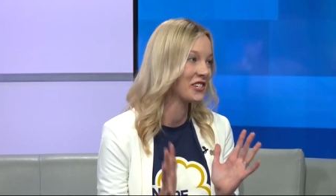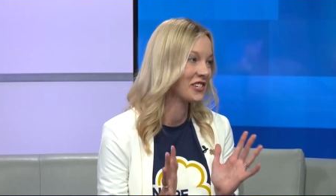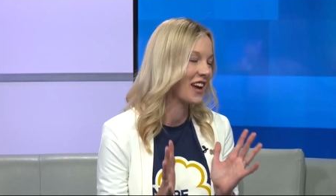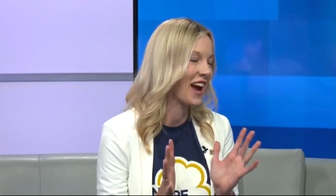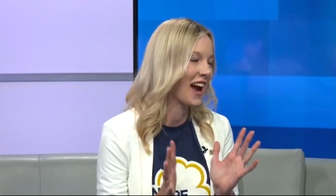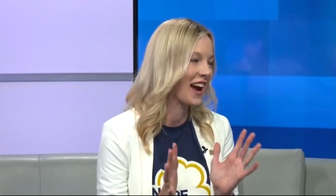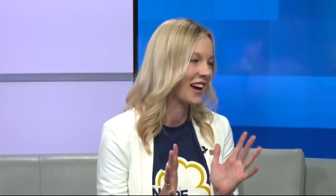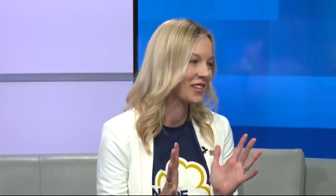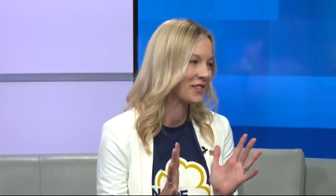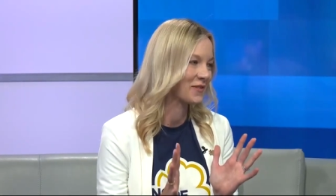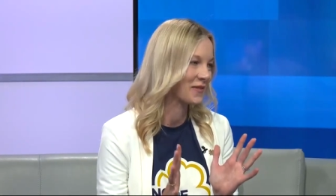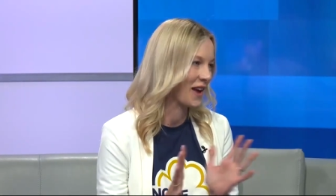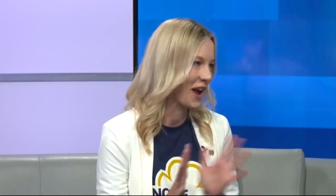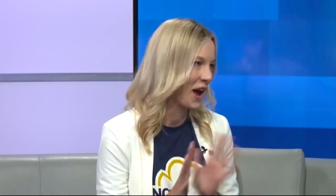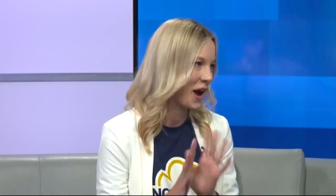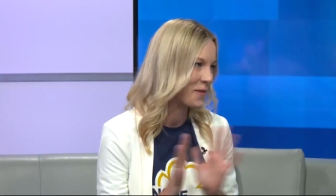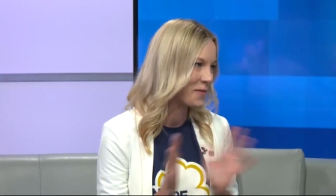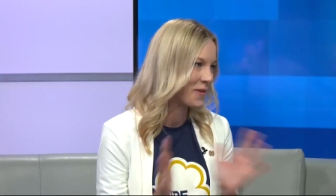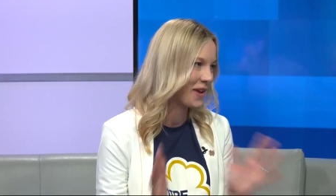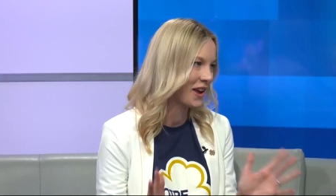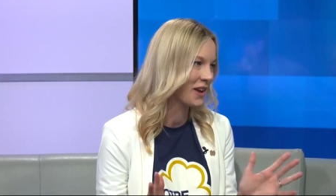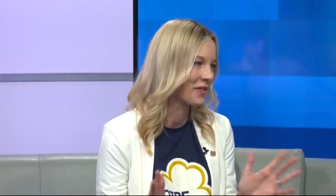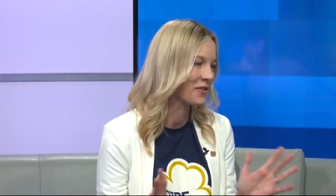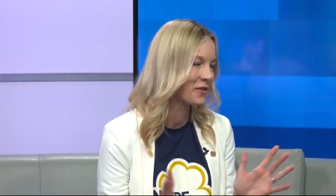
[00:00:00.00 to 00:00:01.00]
shocks me yeah. how
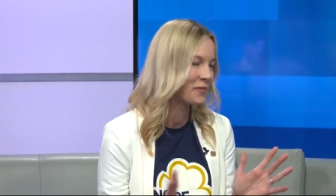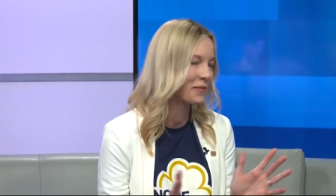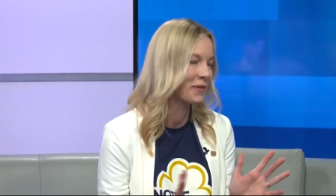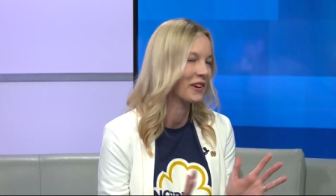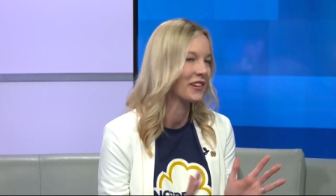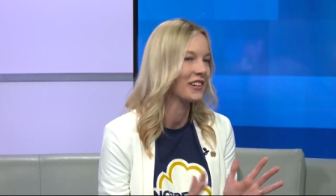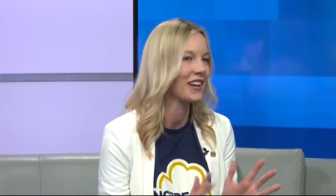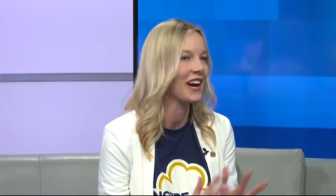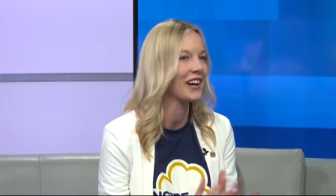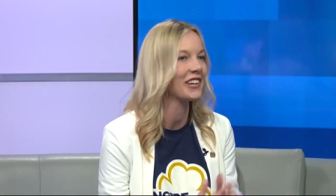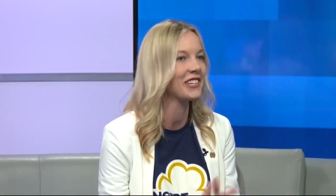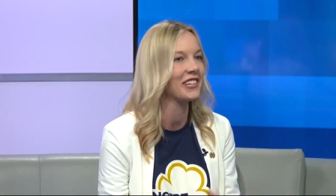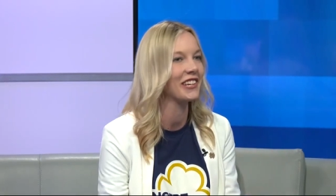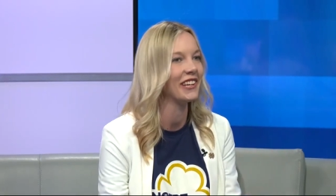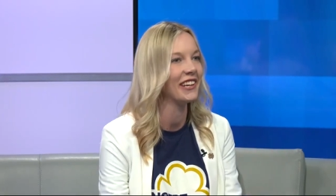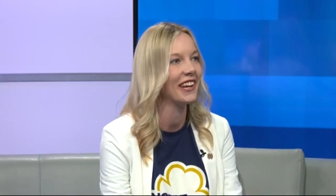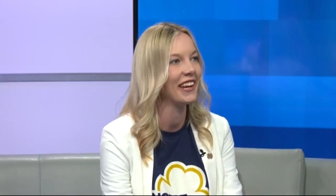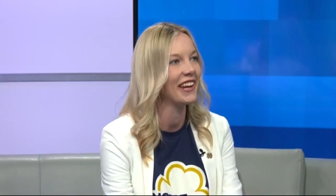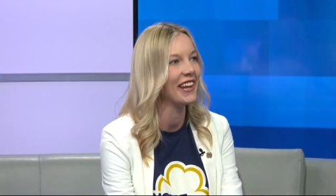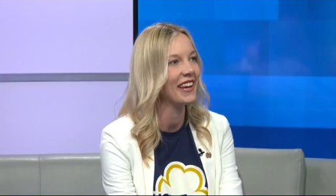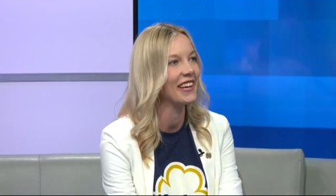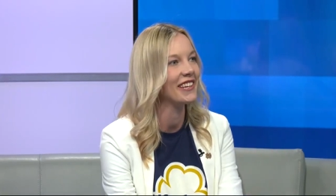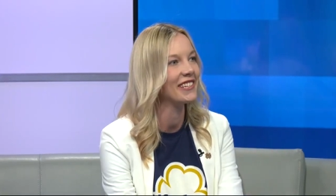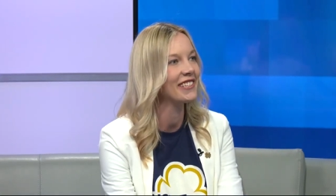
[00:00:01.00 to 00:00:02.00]
big of a production
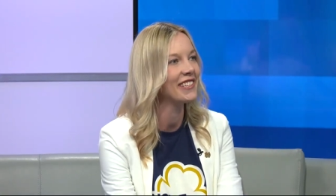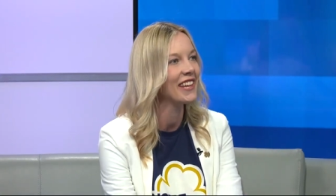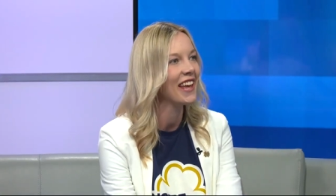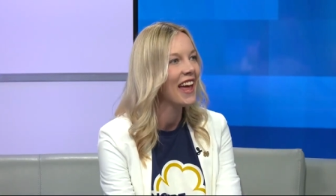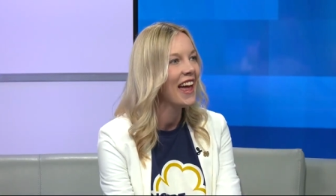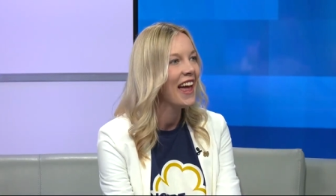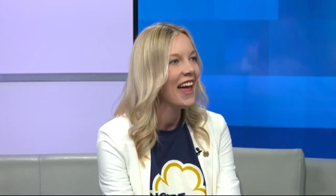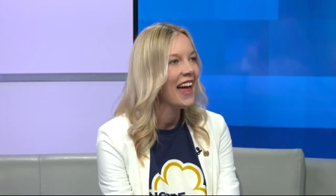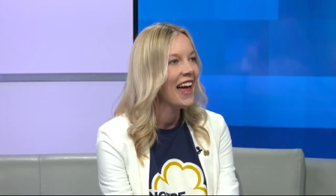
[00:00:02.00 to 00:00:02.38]
it is. Yeah.